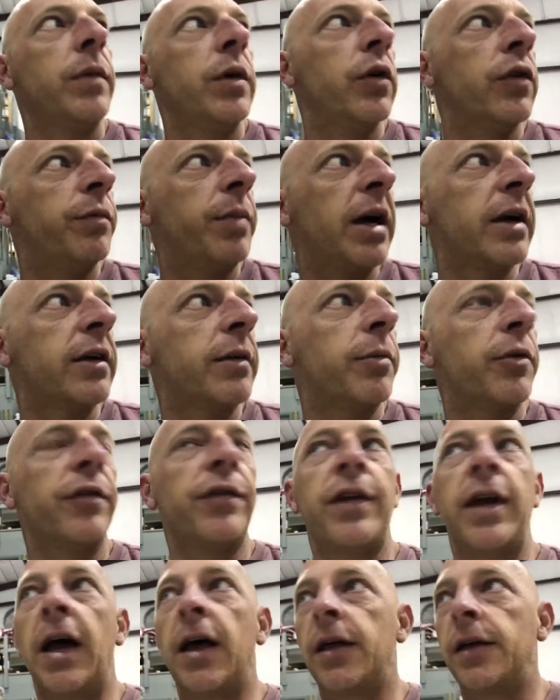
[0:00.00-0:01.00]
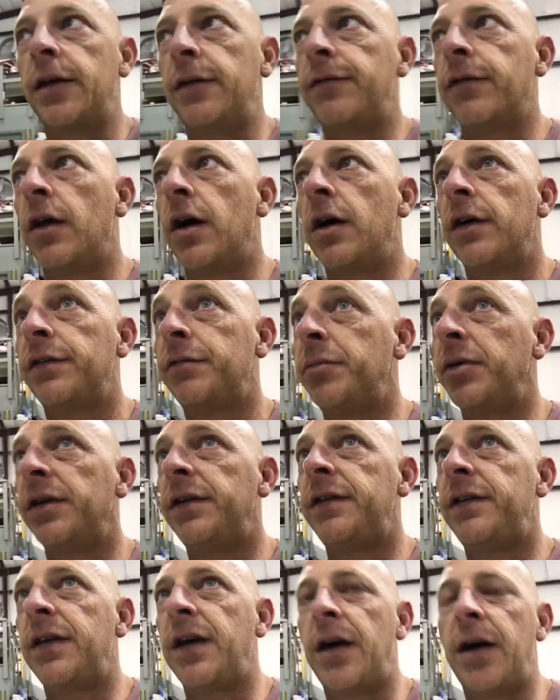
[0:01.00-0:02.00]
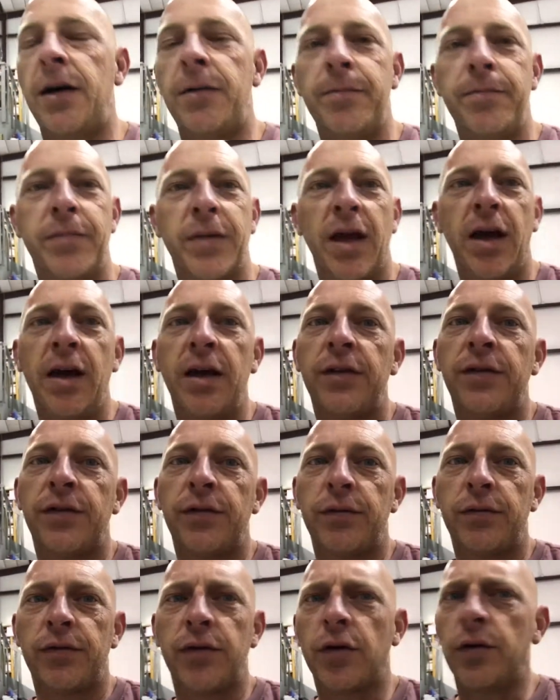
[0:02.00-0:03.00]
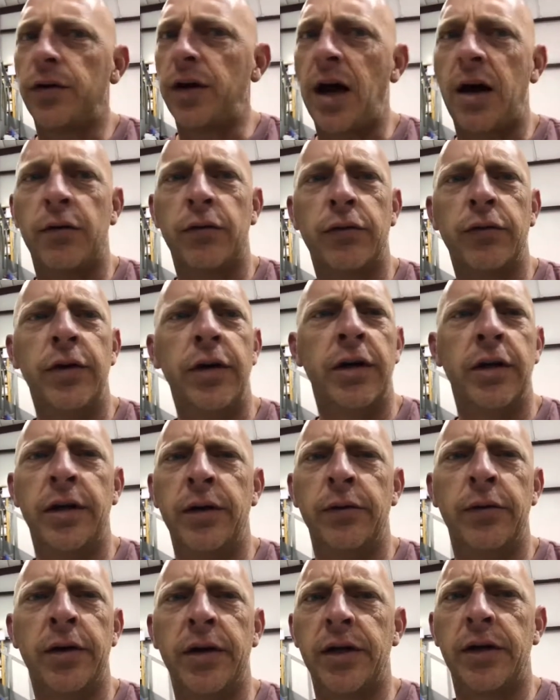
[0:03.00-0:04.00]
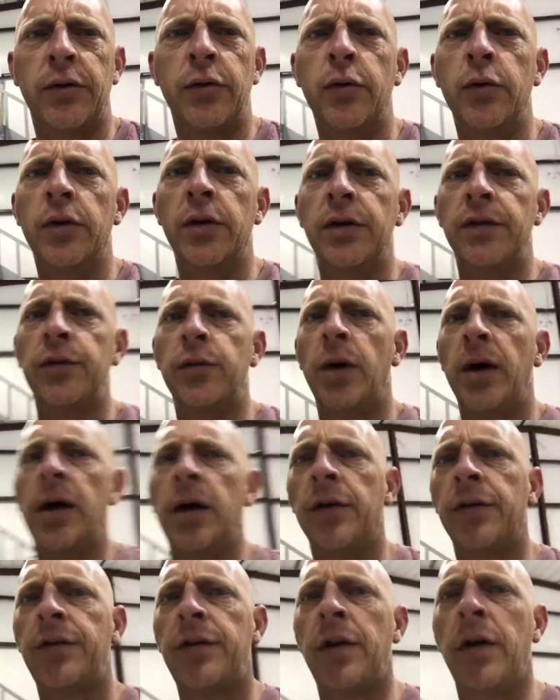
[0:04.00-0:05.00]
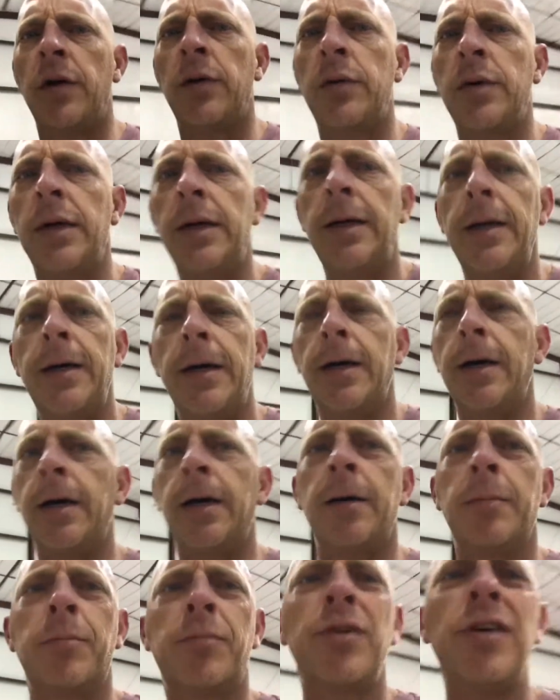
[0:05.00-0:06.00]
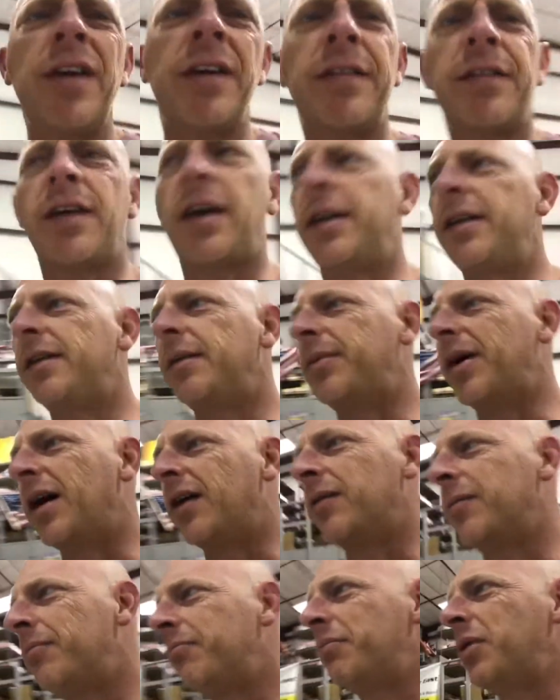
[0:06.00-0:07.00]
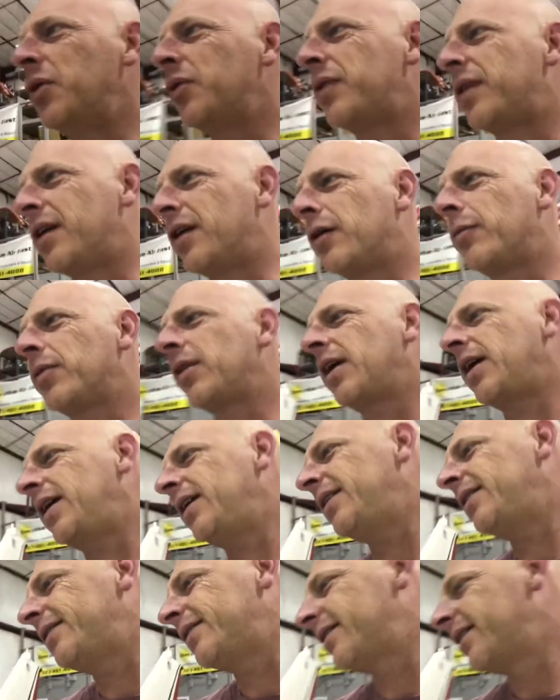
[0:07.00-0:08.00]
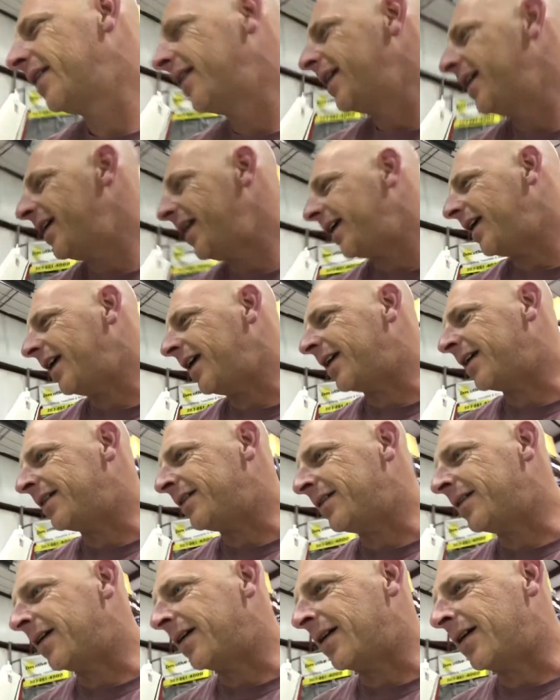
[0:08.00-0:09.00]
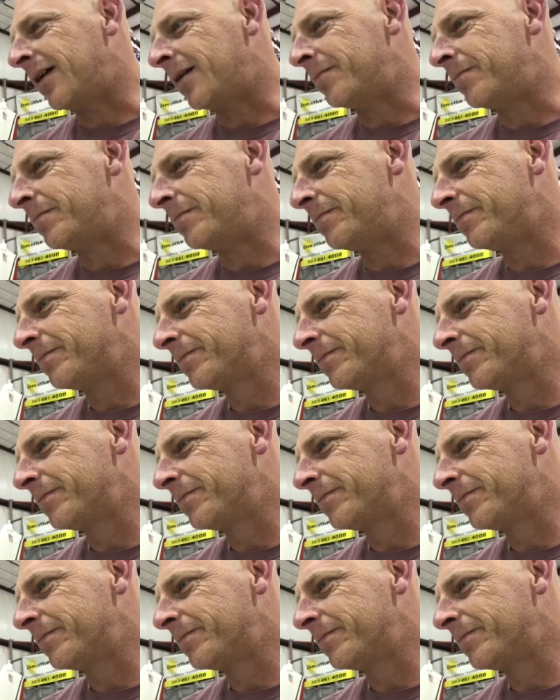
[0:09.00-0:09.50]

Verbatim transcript: goes back to personality flaws, but uh, it's turned out really, really cool as well. So I'm um, pretty excited about both airplanes, and um,